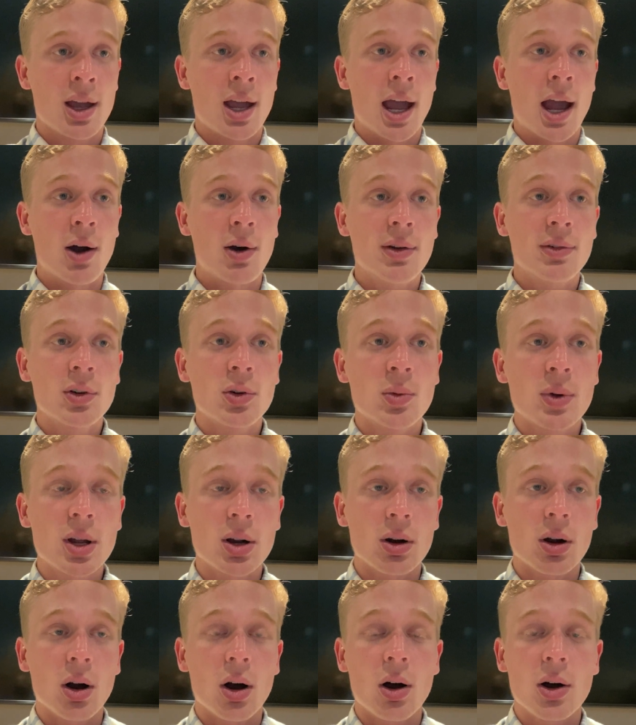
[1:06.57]
However, we
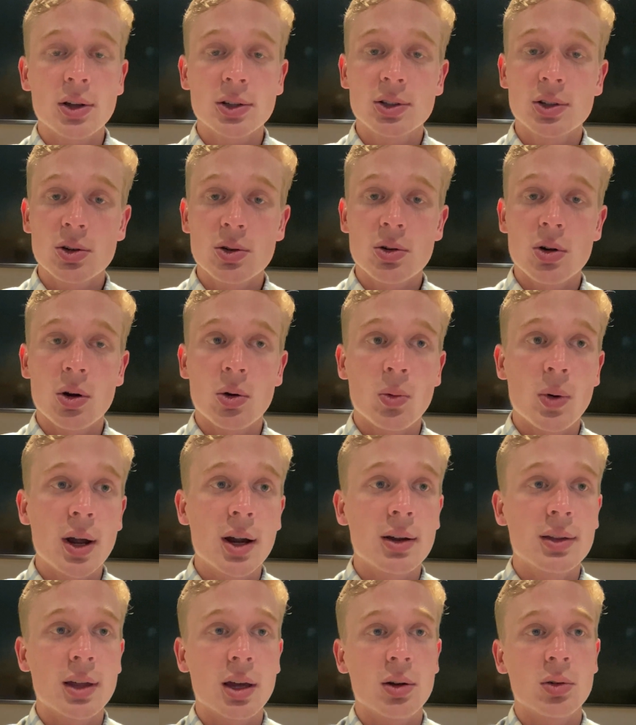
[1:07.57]
are also
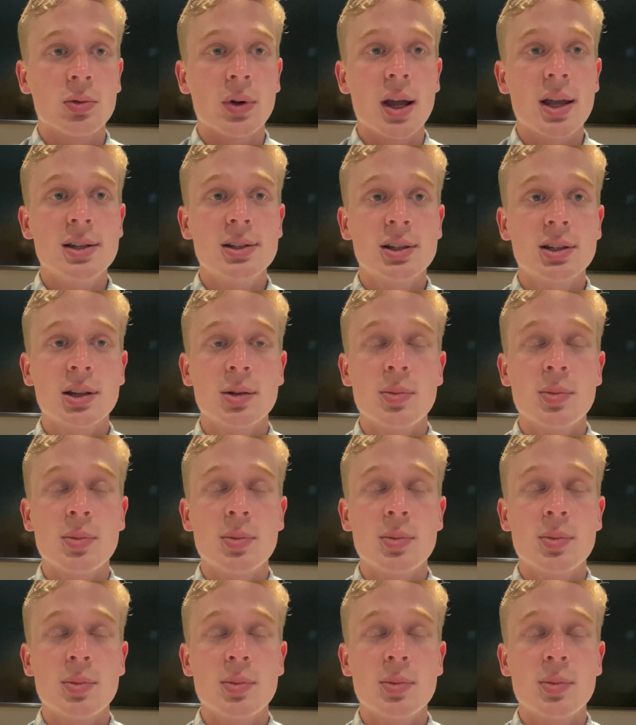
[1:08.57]
aware that raising